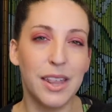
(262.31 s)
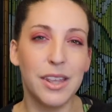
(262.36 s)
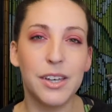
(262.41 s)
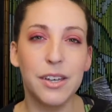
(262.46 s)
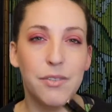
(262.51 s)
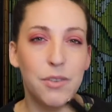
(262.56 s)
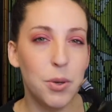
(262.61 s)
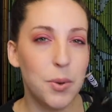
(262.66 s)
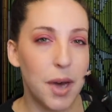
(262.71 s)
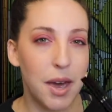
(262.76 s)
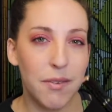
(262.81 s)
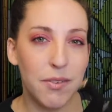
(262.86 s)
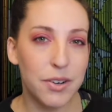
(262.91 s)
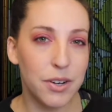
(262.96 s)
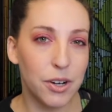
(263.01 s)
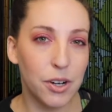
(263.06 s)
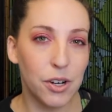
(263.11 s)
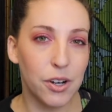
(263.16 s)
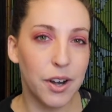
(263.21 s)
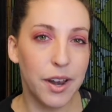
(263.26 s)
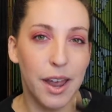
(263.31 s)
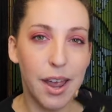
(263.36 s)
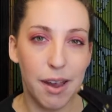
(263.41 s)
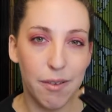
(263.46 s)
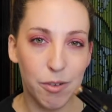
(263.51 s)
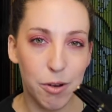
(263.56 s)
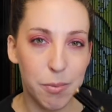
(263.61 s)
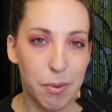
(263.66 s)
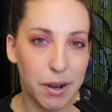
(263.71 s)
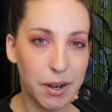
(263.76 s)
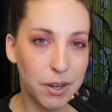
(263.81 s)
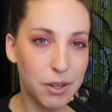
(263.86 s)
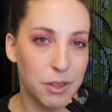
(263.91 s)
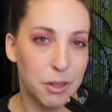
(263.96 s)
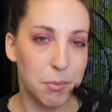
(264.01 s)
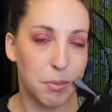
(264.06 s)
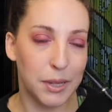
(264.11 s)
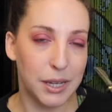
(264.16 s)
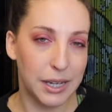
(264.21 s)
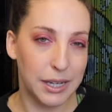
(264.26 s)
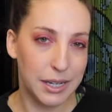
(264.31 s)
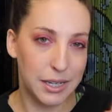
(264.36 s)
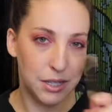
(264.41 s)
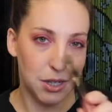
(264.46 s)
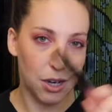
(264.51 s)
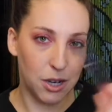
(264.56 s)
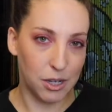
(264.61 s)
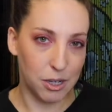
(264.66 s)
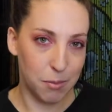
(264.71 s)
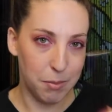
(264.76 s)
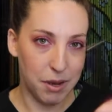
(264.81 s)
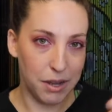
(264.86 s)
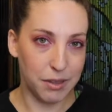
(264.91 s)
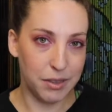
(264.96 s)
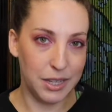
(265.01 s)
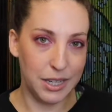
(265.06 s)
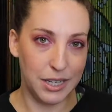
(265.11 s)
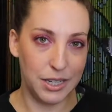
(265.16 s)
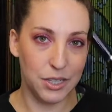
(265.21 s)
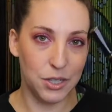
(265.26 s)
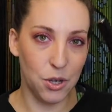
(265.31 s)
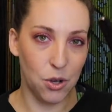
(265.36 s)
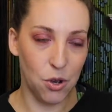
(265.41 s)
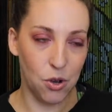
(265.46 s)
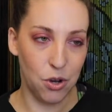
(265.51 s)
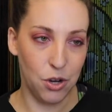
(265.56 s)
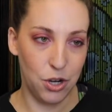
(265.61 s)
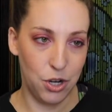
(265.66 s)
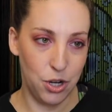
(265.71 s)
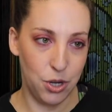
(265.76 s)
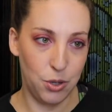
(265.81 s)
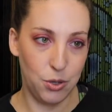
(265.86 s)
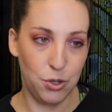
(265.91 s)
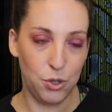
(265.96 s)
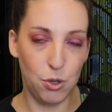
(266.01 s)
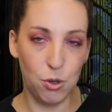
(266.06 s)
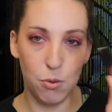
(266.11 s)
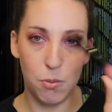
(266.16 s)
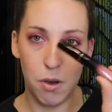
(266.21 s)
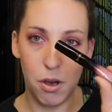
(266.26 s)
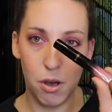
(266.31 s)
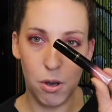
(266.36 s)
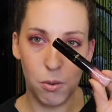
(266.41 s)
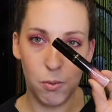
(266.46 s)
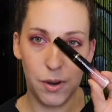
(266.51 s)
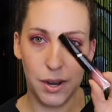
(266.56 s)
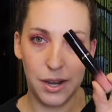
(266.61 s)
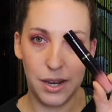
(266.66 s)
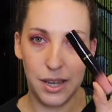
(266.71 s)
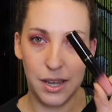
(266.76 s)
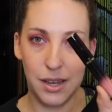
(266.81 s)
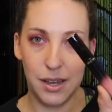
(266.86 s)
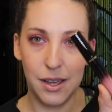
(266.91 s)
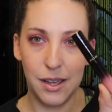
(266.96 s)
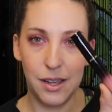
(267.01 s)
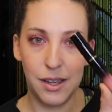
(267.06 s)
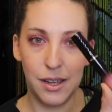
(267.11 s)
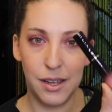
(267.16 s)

Look, if you haven't heard everybody on the planet talk about these on YouTube already,